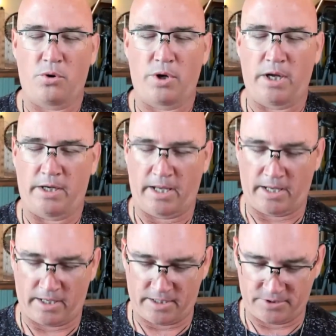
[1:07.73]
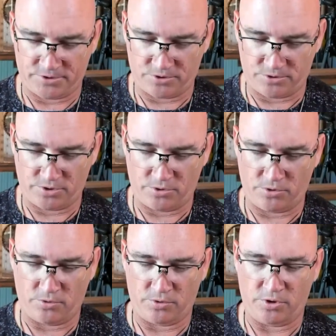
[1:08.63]
And as you
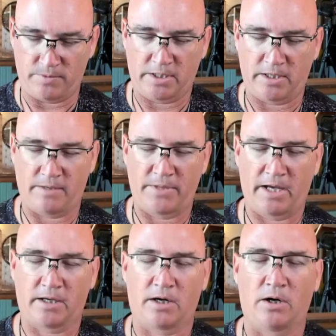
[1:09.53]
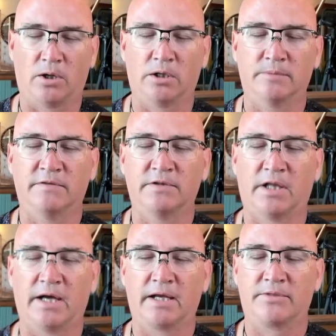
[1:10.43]
do, you become that column of
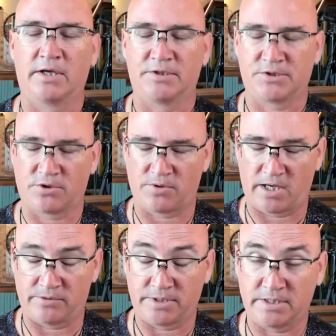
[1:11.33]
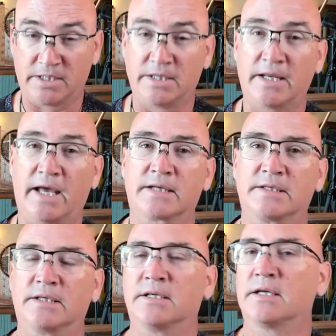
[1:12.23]
light that is grounded,
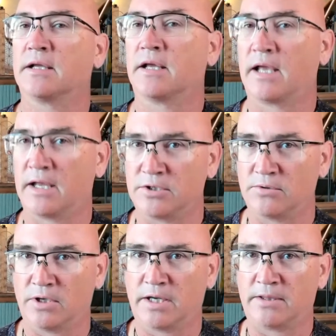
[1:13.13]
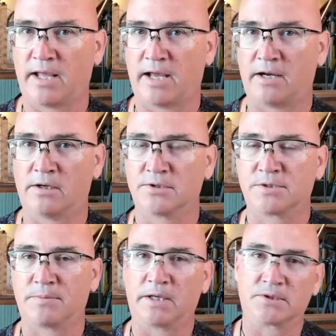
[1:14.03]
connected, and you are in that heart
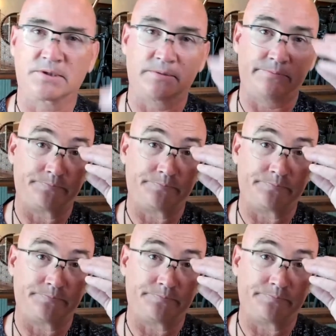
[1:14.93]
space.